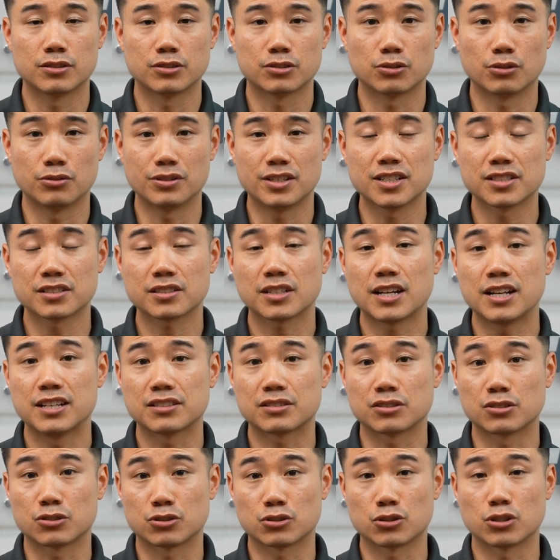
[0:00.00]
So in this
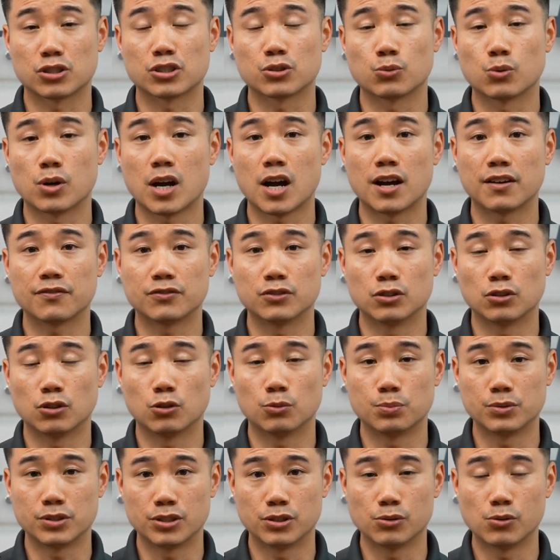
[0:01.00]
case, the surgeon will have to
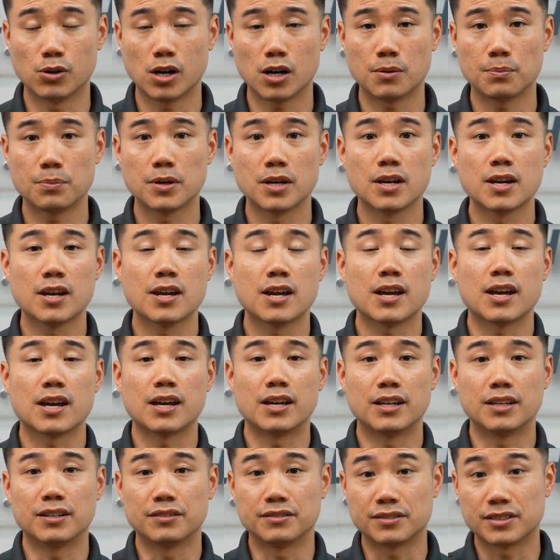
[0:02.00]
open you up
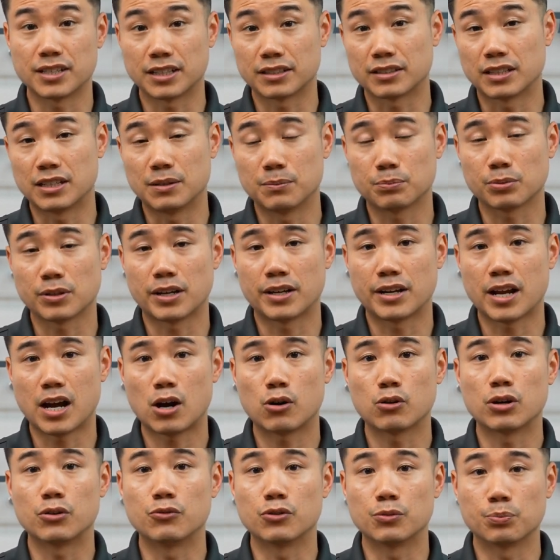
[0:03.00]
and take the implant
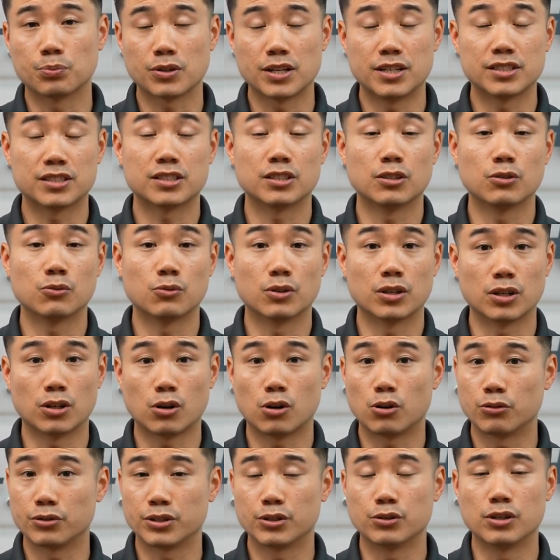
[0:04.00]
out and replace it with a
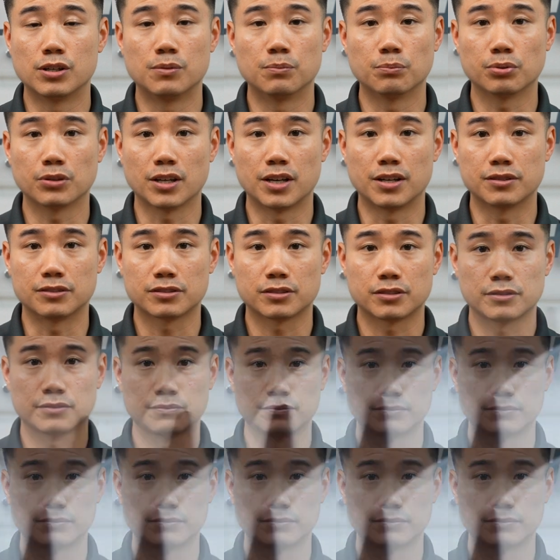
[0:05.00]
whole new implant.